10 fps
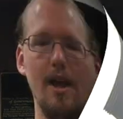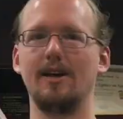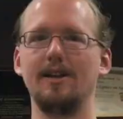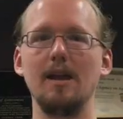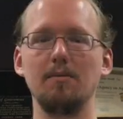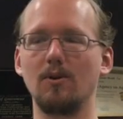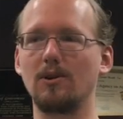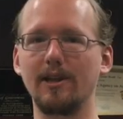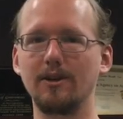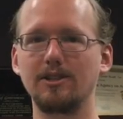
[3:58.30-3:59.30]
the Neighborhood
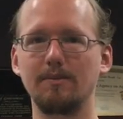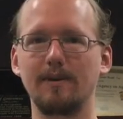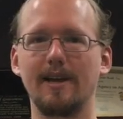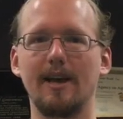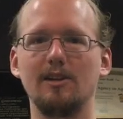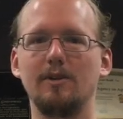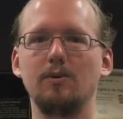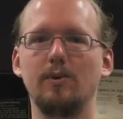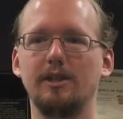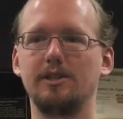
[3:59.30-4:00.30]
Leadership Academy,
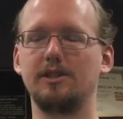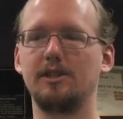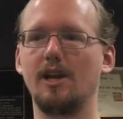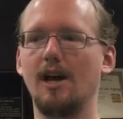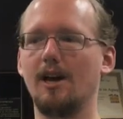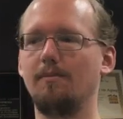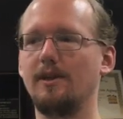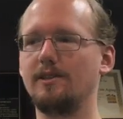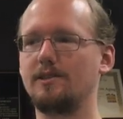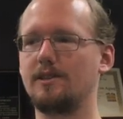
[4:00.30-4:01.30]
which
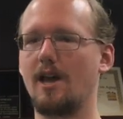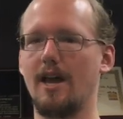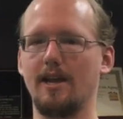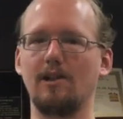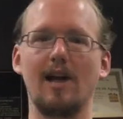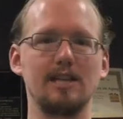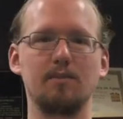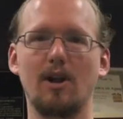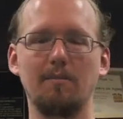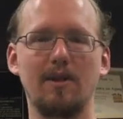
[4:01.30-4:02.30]
is a class
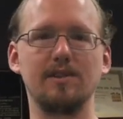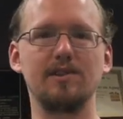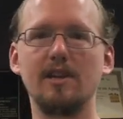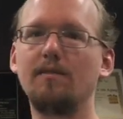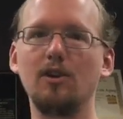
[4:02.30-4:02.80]
put on by the City of